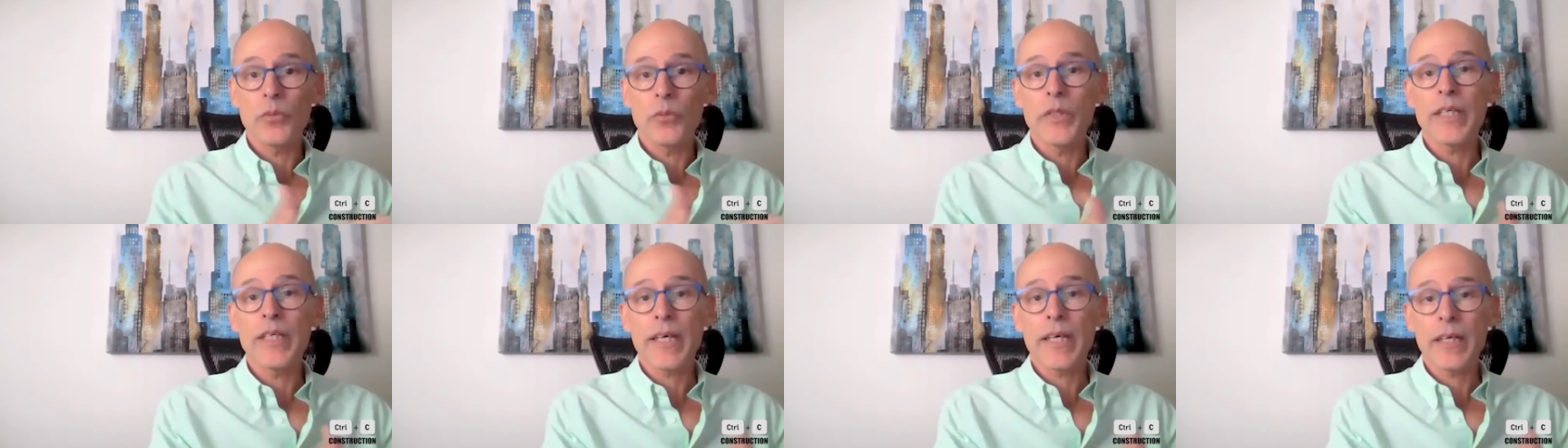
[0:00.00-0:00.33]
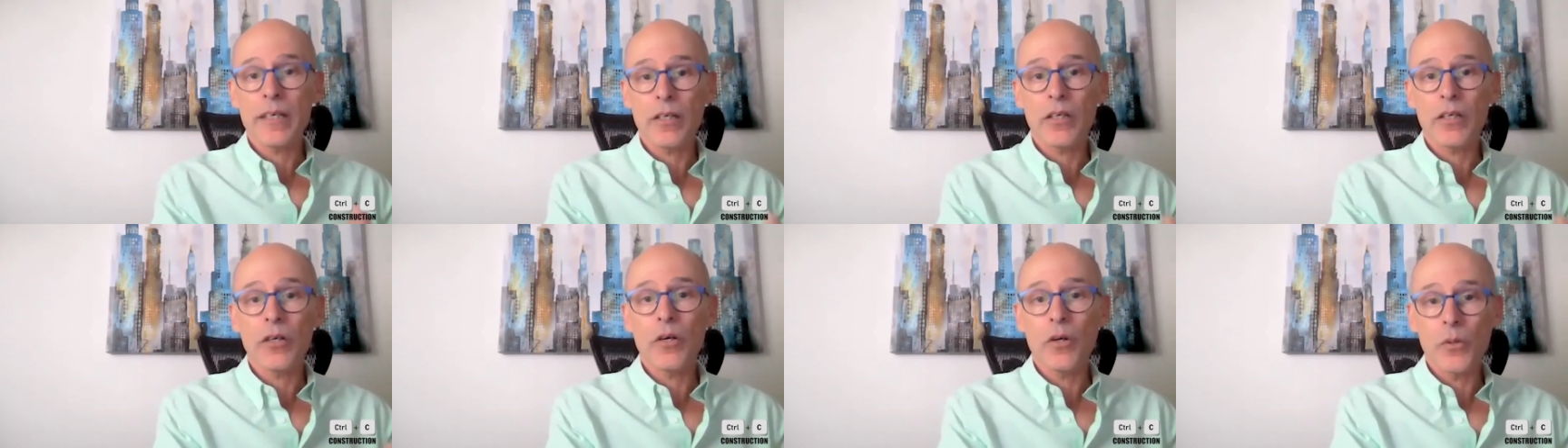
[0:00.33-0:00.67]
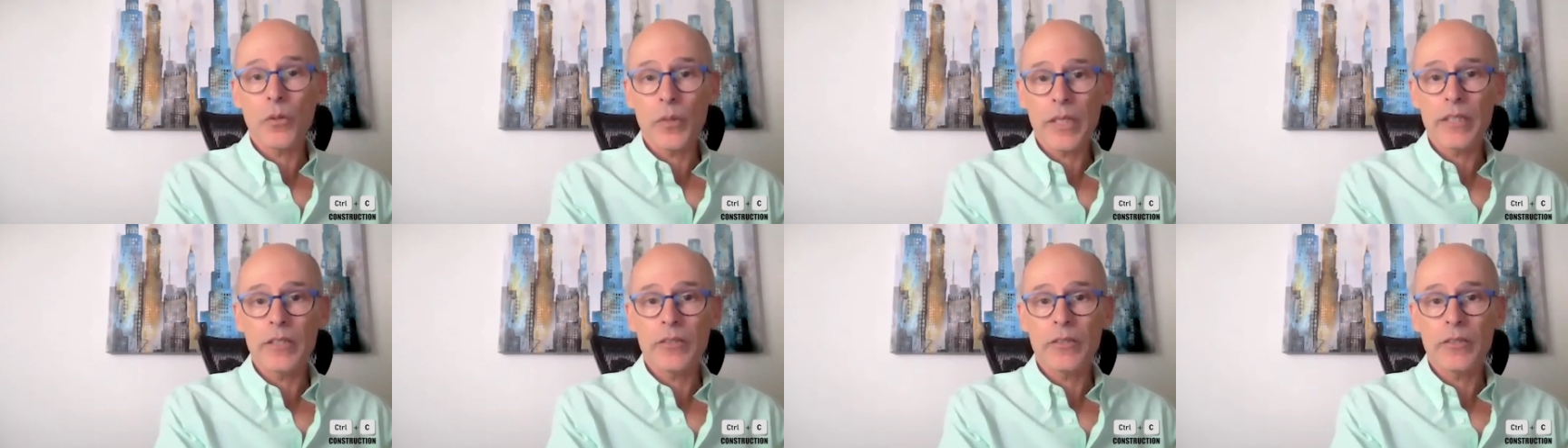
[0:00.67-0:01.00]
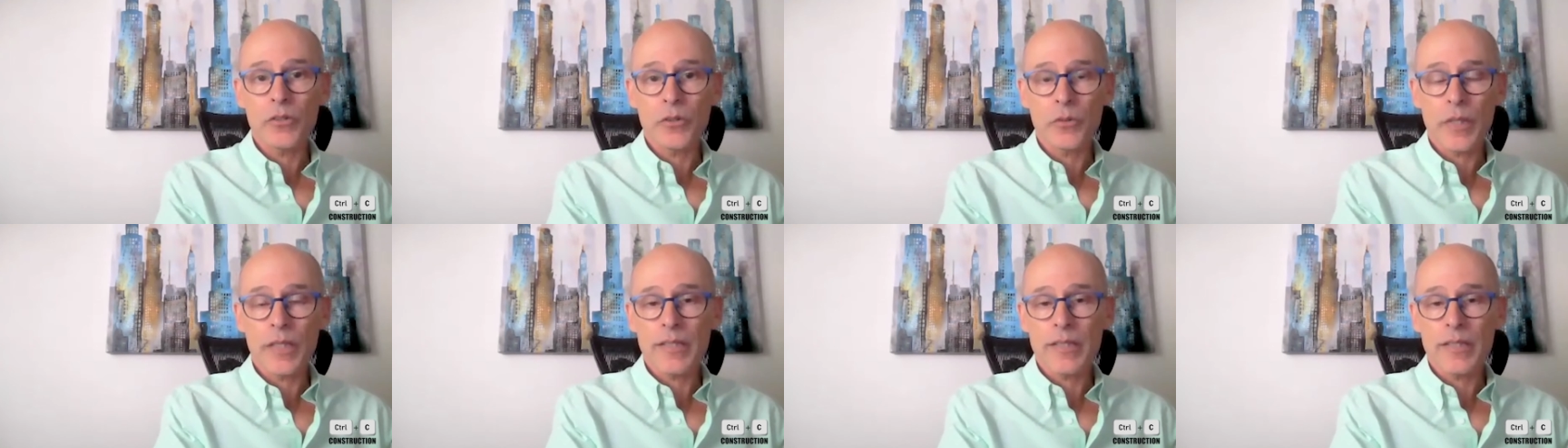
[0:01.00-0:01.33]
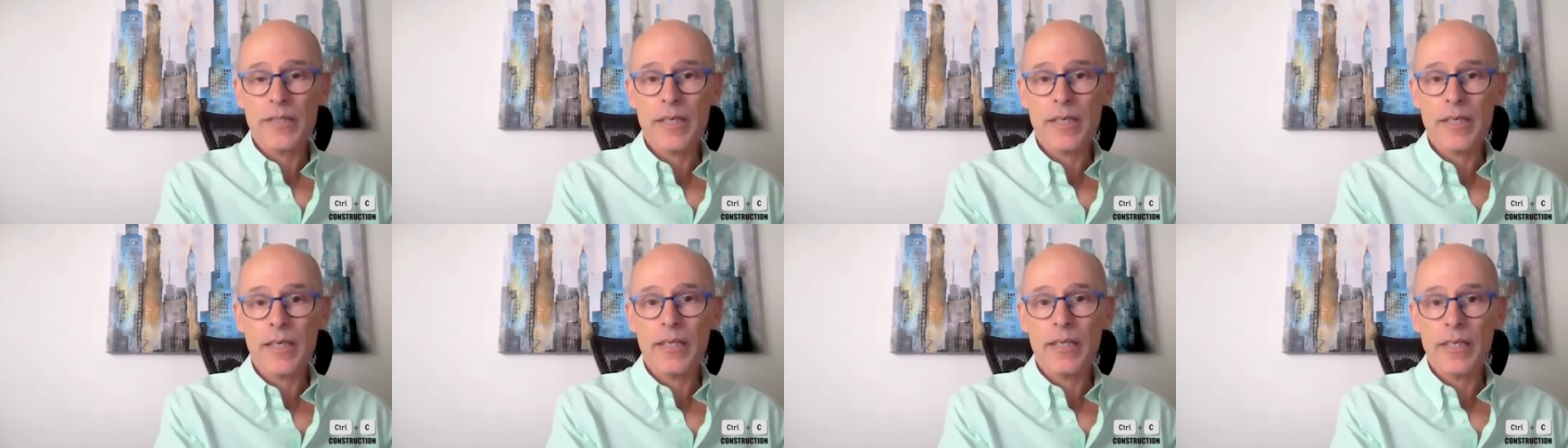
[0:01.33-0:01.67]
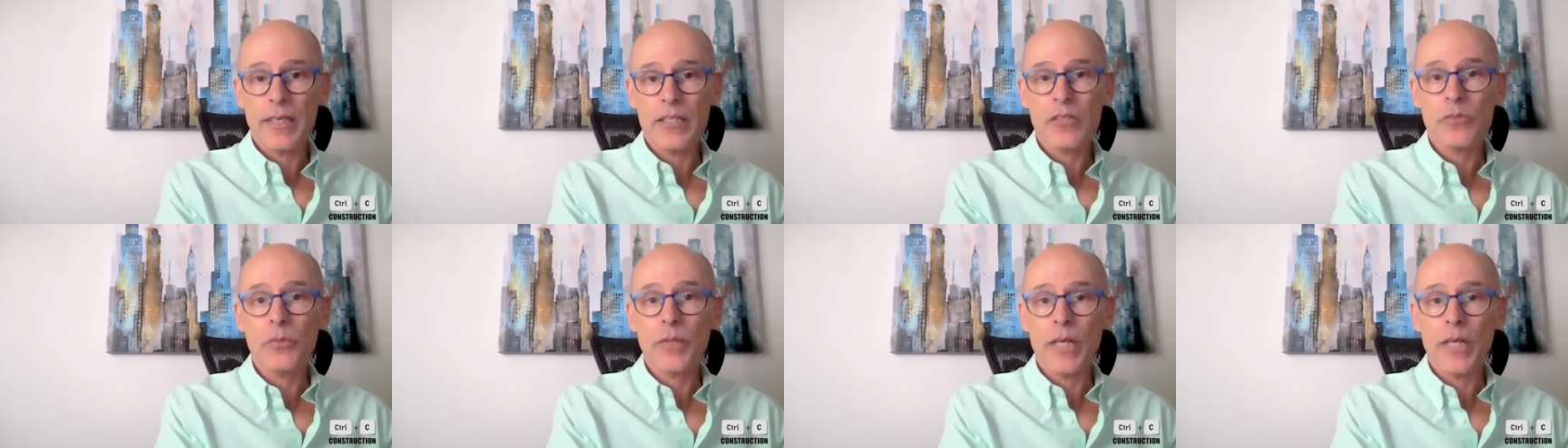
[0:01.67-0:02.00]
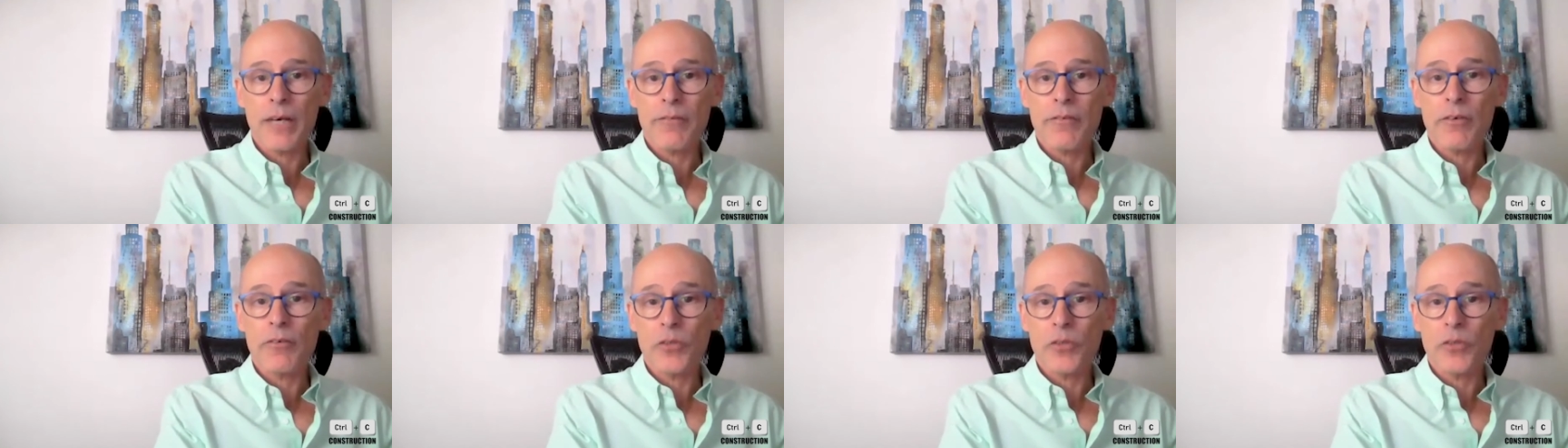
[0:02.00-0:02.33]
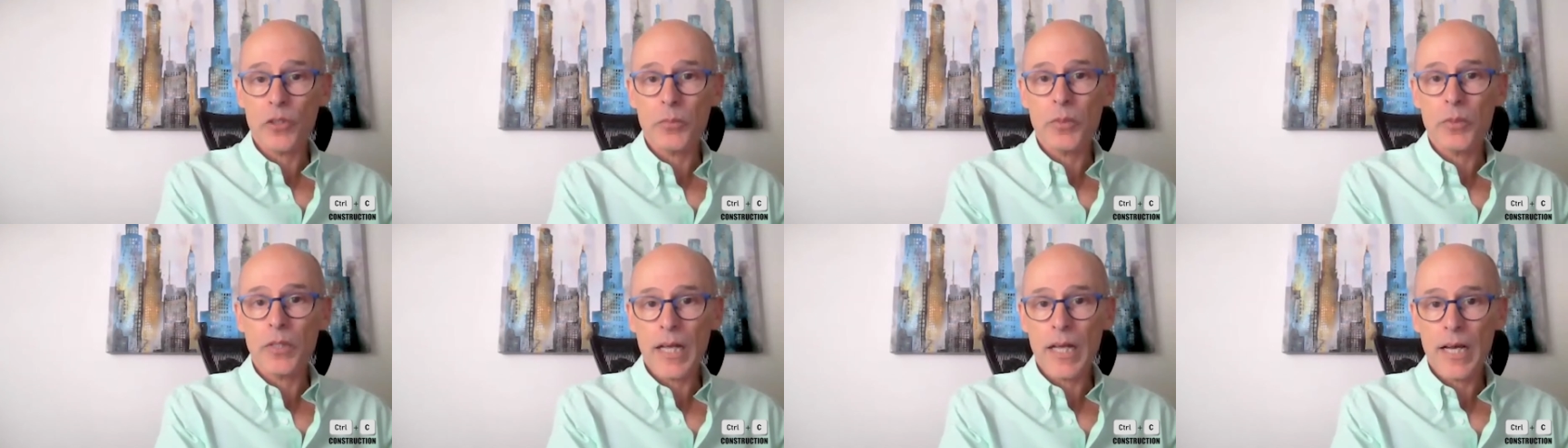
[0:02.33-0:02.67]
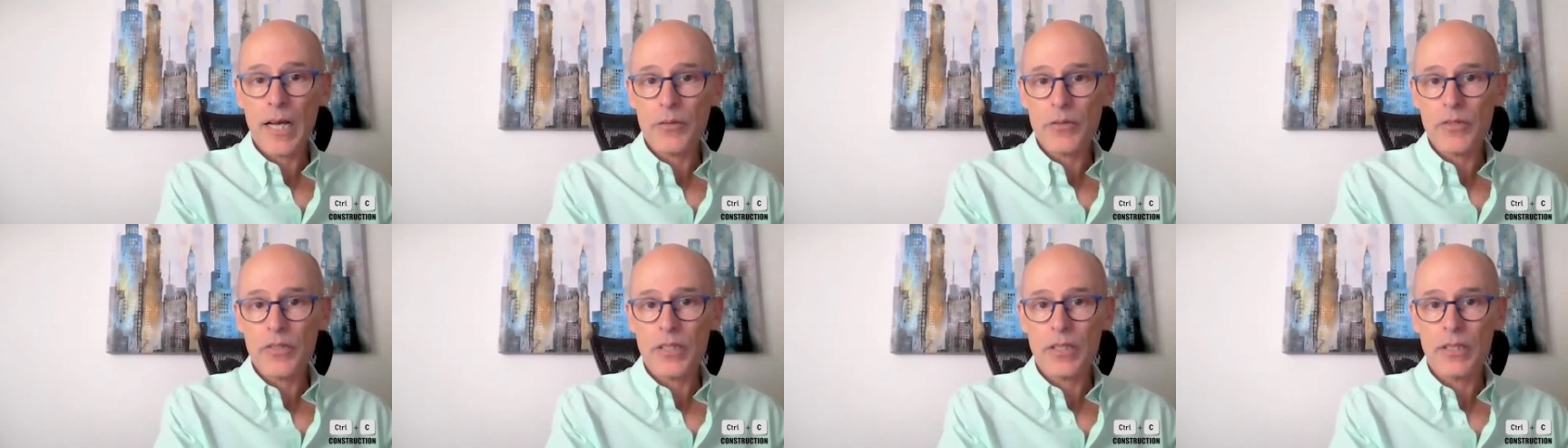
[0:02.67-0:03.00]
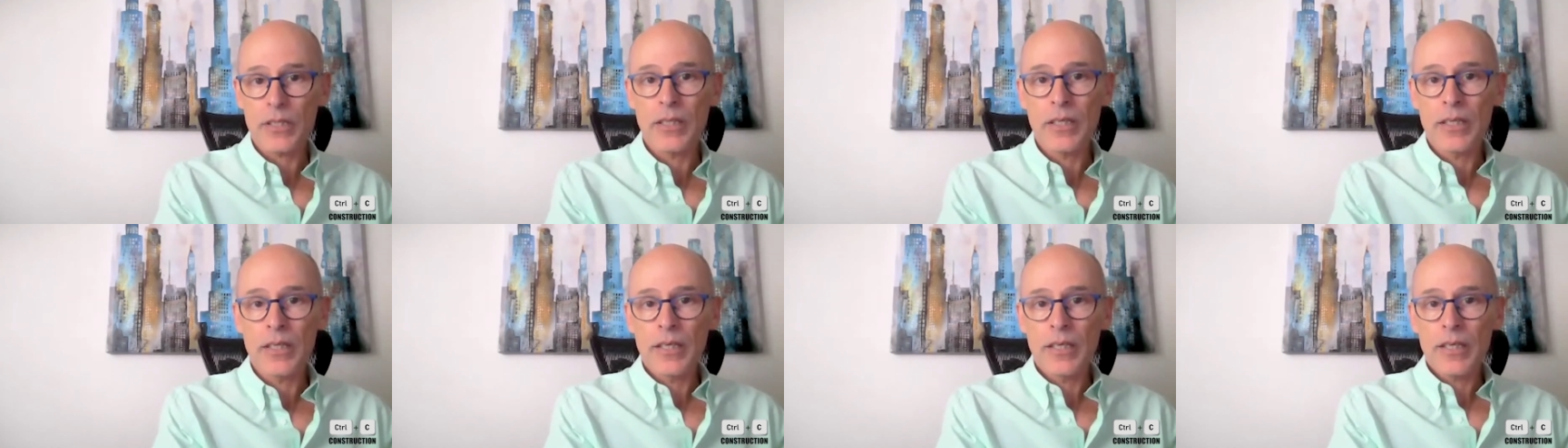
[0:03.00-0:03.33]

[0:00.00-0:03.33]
we can go into and say, yes, we have affordable housing